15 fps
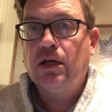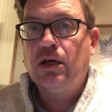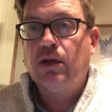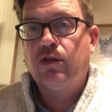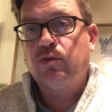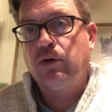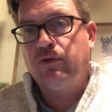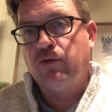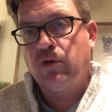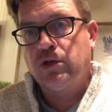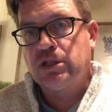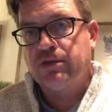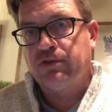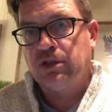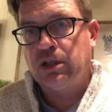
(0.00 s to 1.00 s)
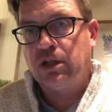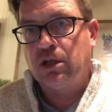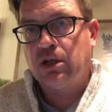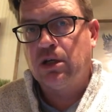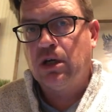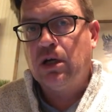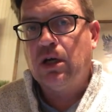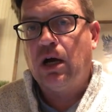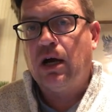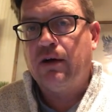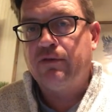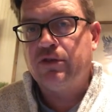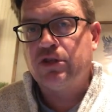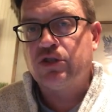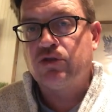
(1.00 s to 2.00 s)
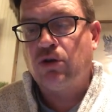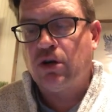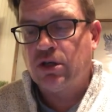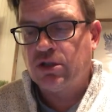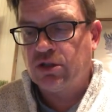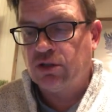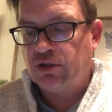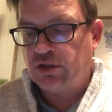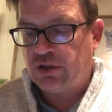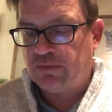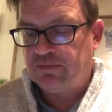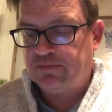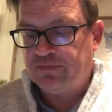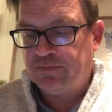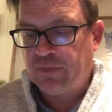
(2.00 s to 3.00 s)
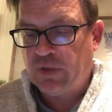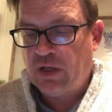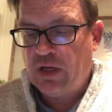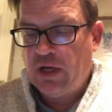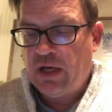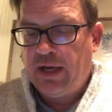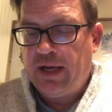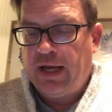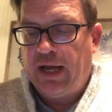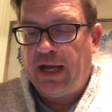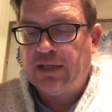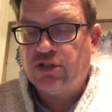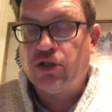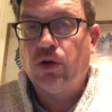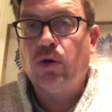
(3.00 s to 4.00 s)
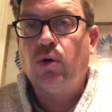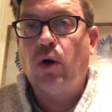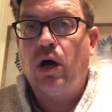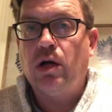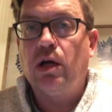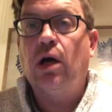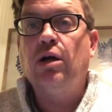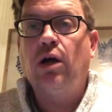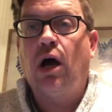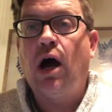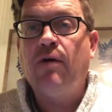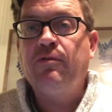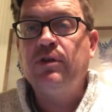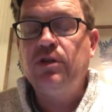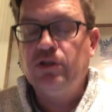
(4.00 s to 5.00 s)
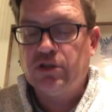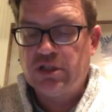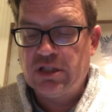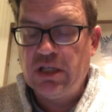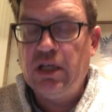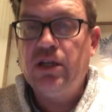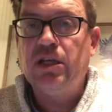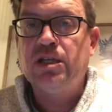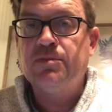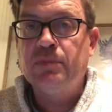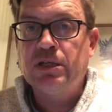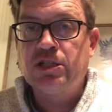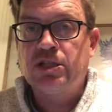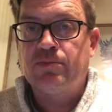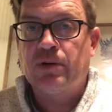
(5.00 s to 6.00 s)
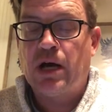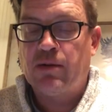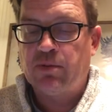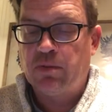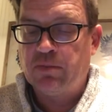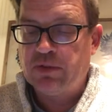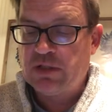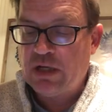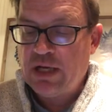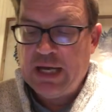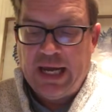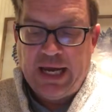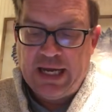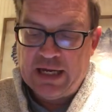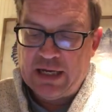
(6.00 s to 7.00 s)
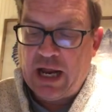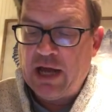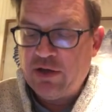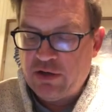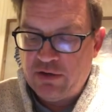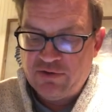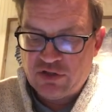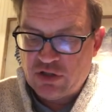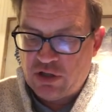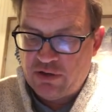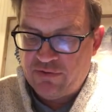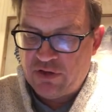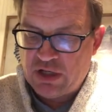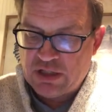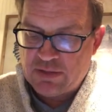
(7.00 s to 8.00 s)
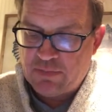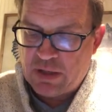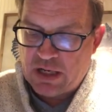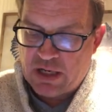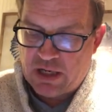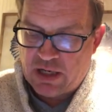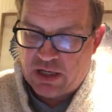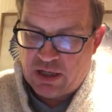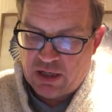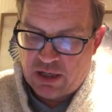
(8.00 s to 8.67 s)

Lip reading: 3/4 of a liter, of the strong solution. And so often you'll see these mixture problems, and I could have solved this by